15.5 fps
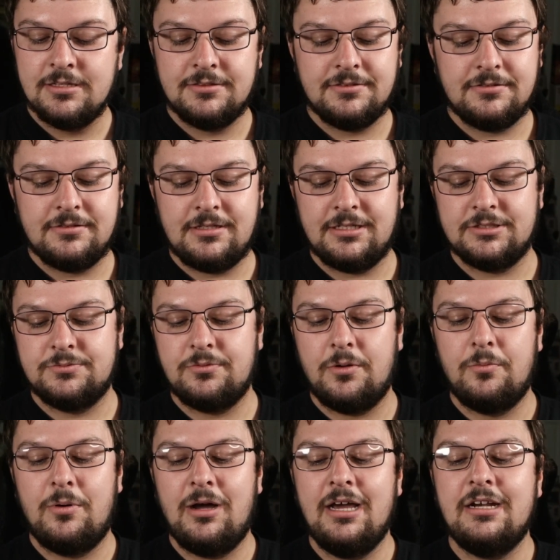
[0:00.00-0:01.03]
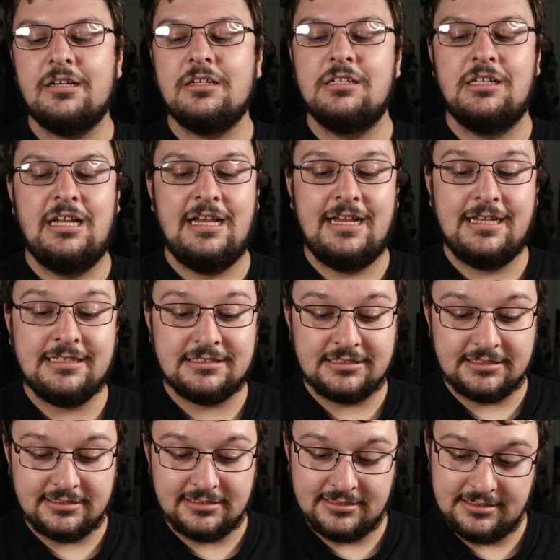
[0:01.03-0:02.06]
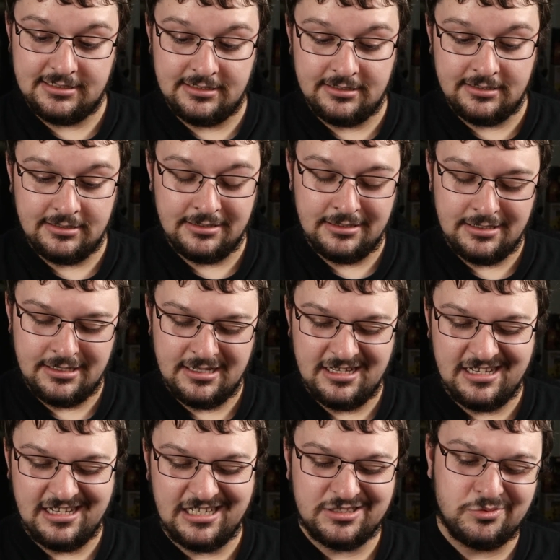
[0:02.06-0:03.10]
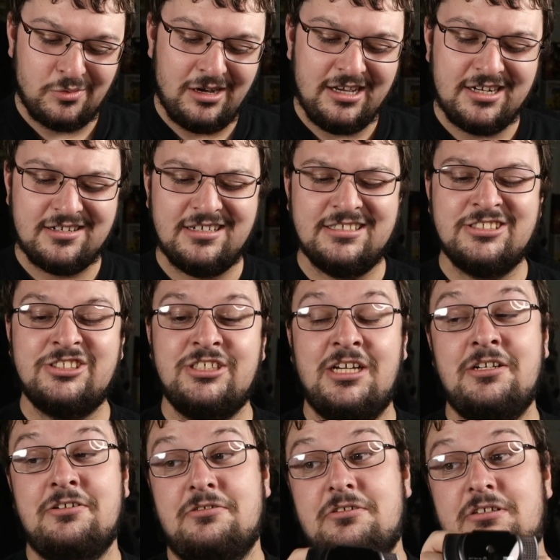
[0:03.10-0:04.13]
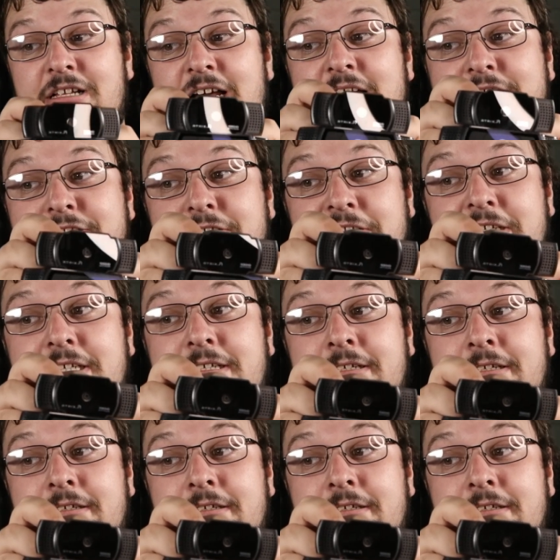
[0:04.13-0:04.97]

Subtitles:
There's a wider glass. It's wider in general, actually.